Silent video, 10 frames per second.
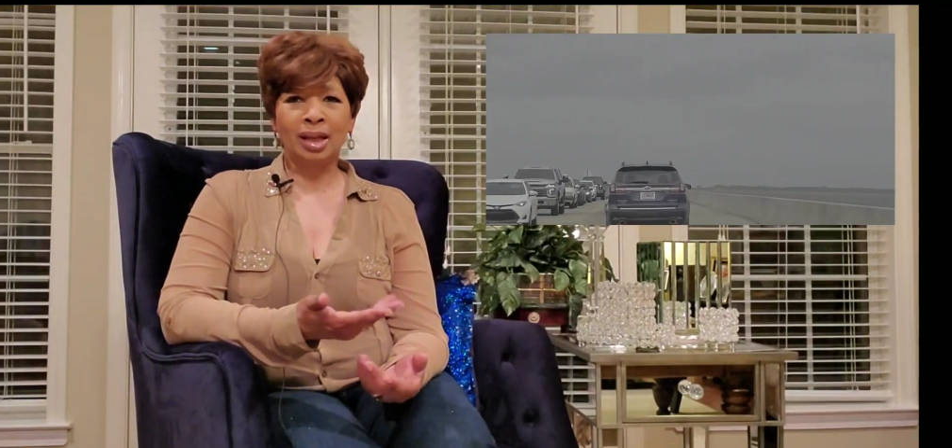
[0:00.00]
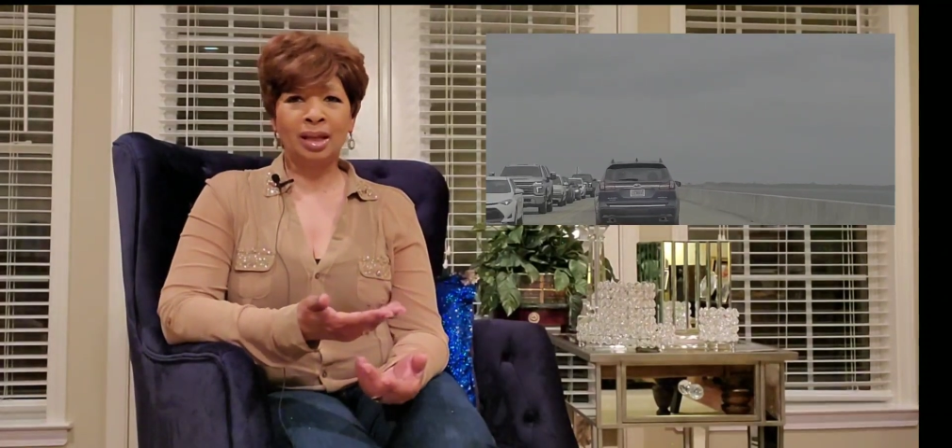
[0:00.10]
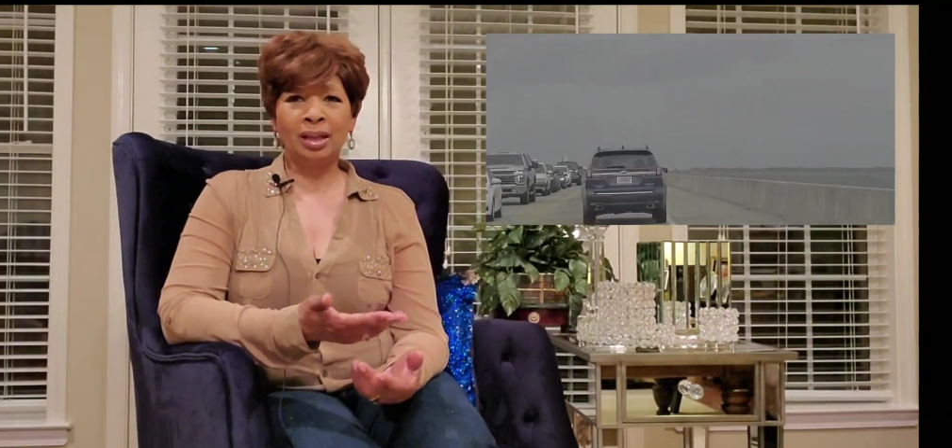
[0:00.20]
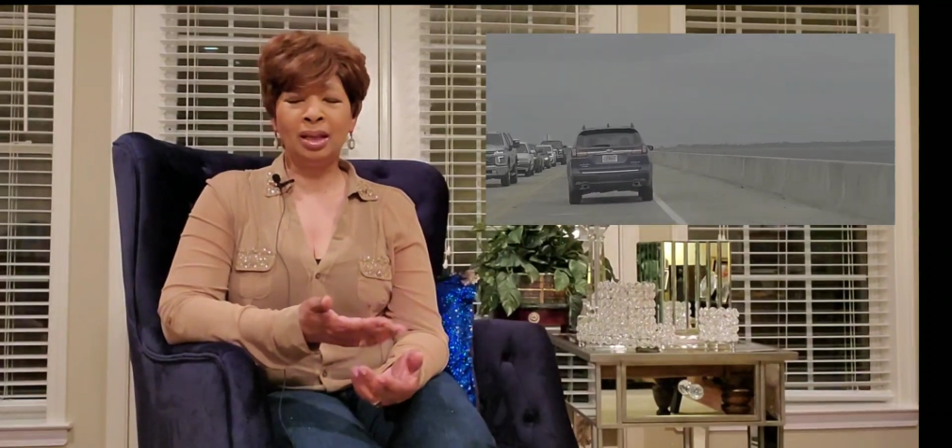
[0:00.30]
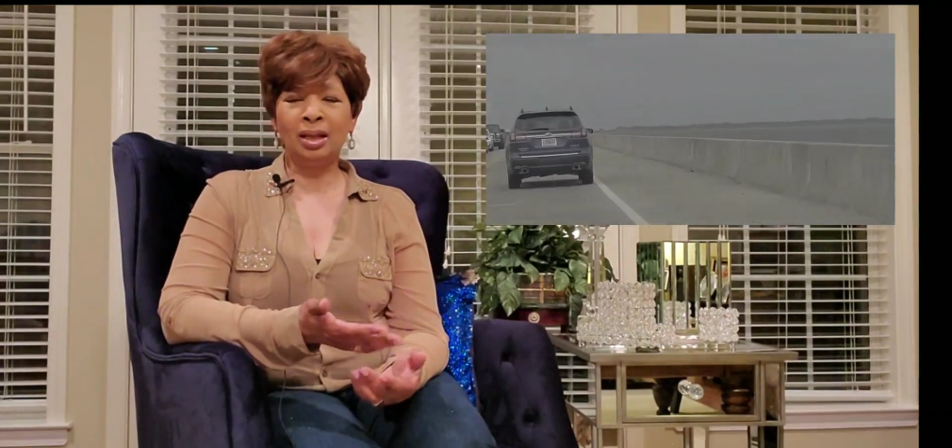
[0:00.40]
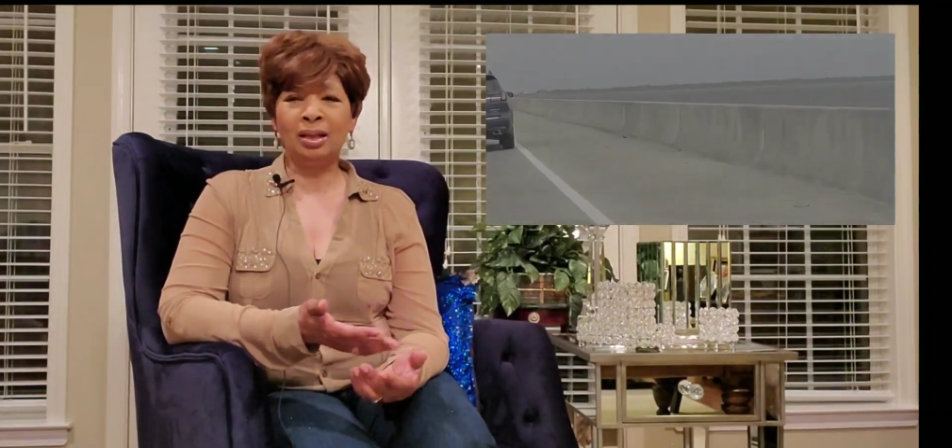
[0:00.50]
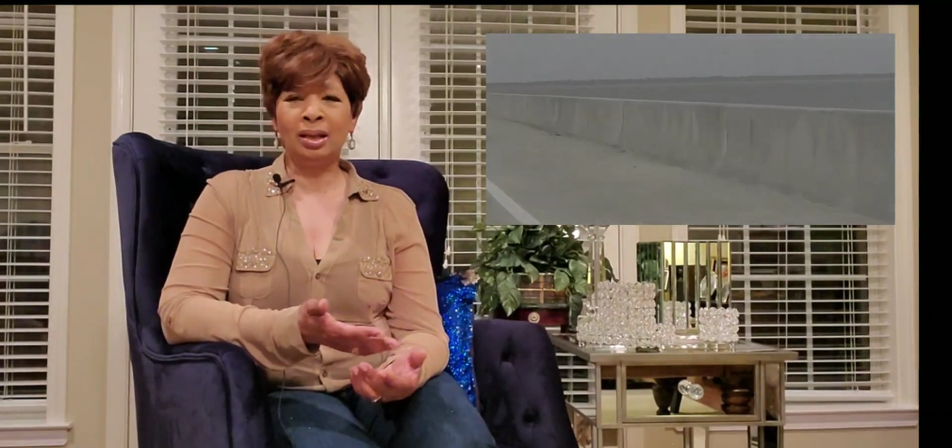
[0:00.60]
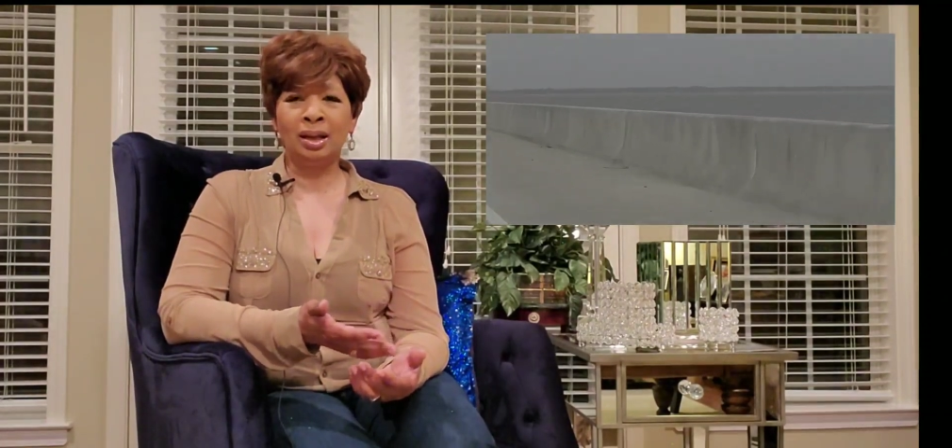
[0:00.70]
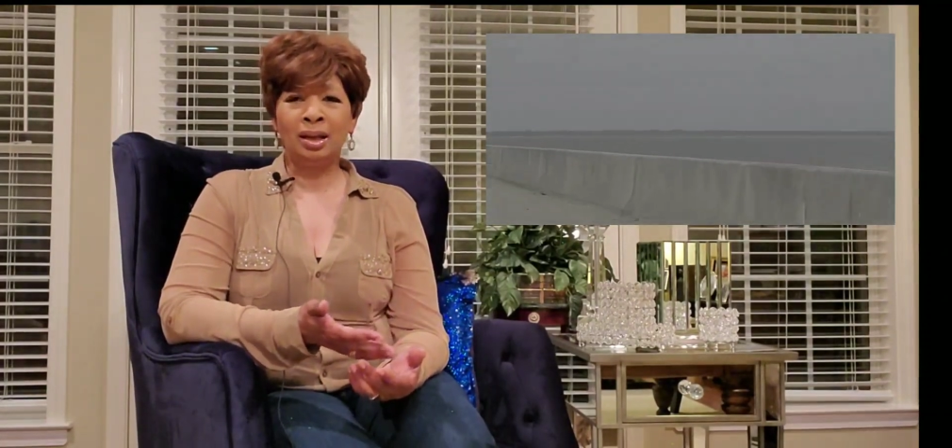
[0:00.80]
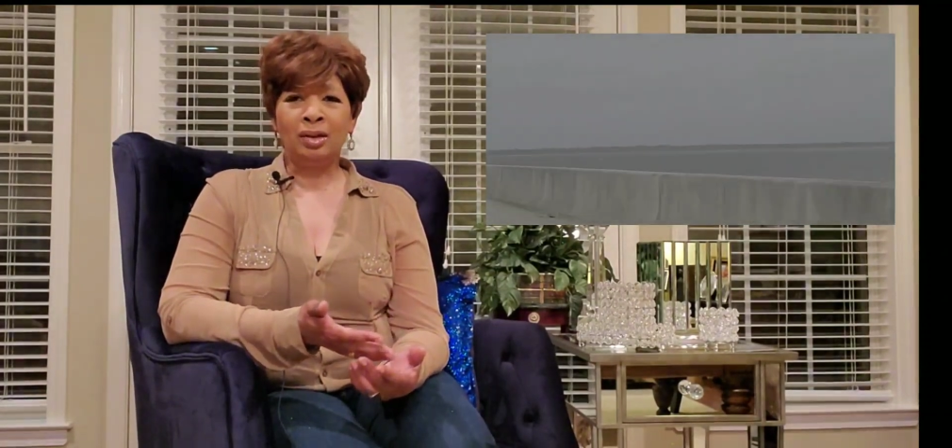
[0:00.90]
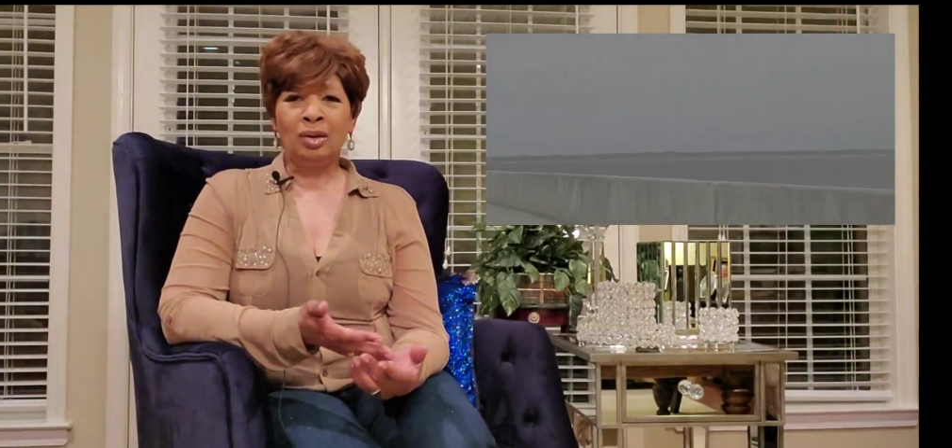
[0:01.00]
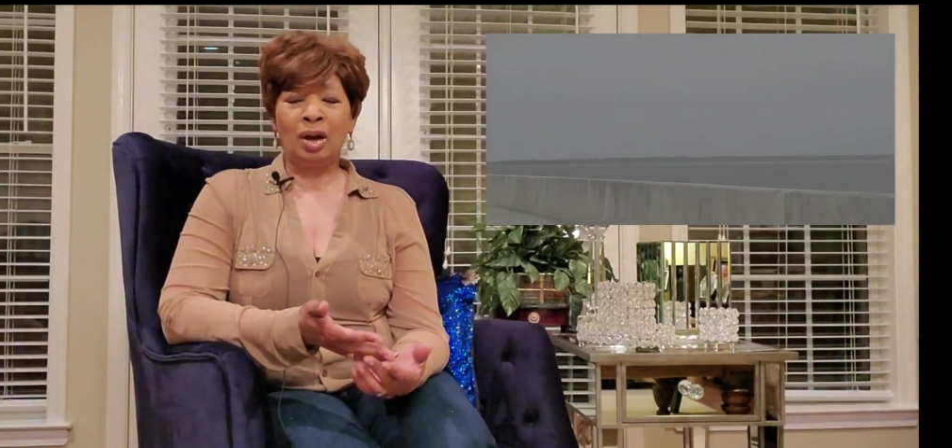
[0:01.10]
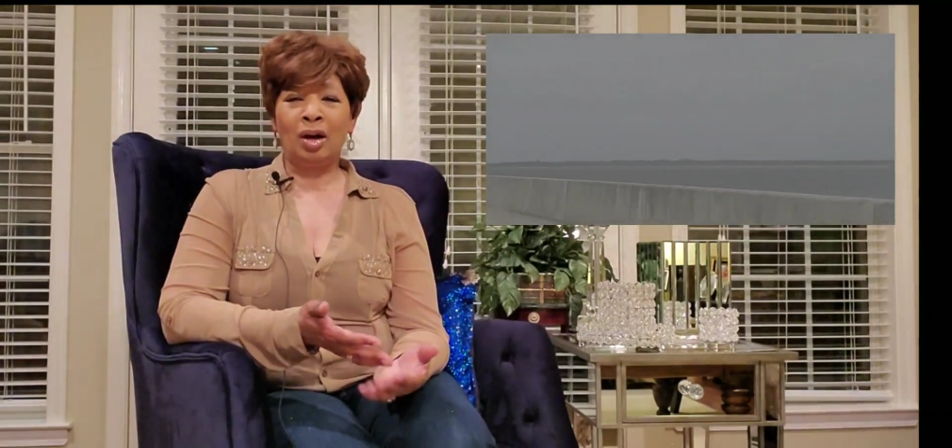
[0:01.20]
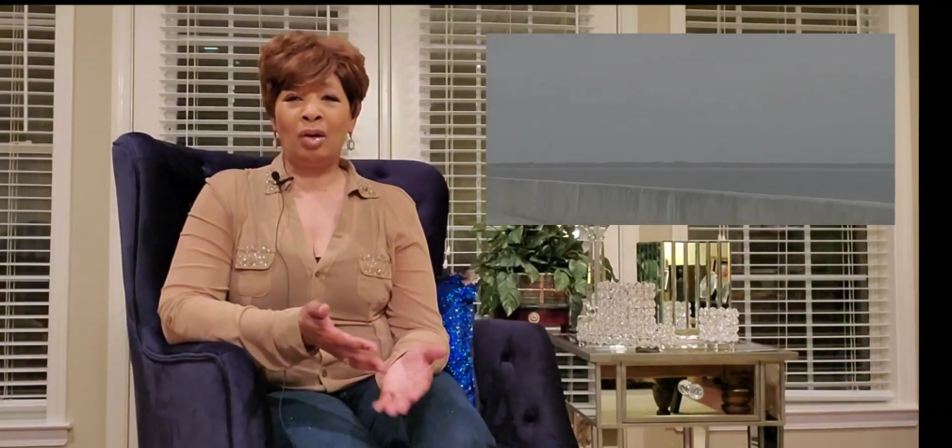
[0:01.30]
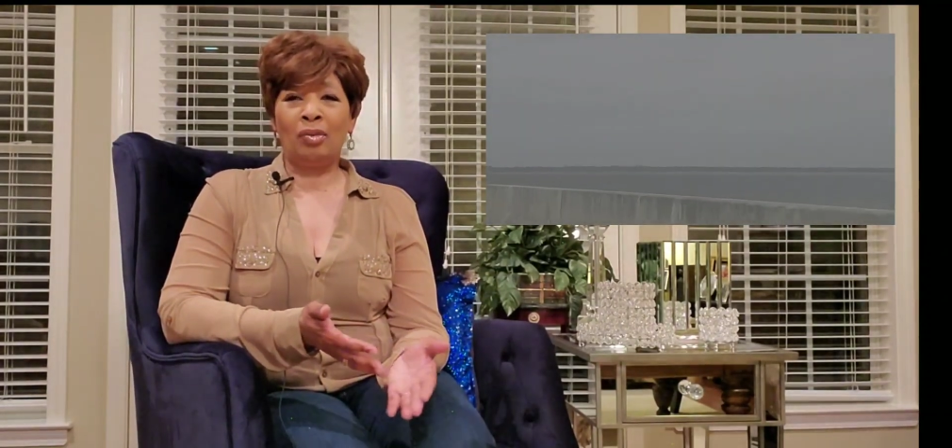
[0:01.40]
And then
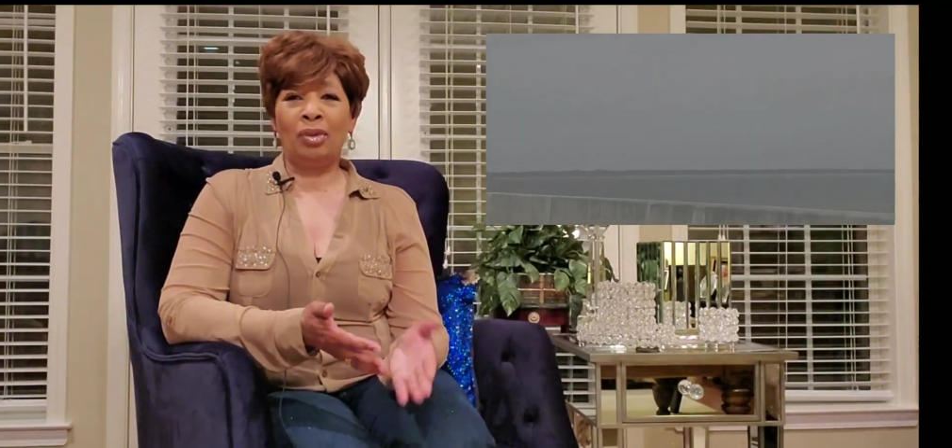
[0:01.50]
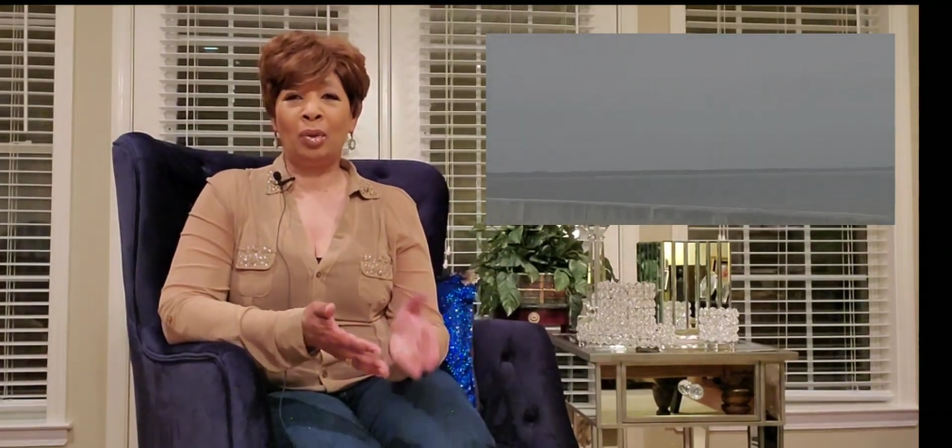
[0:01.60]
uh,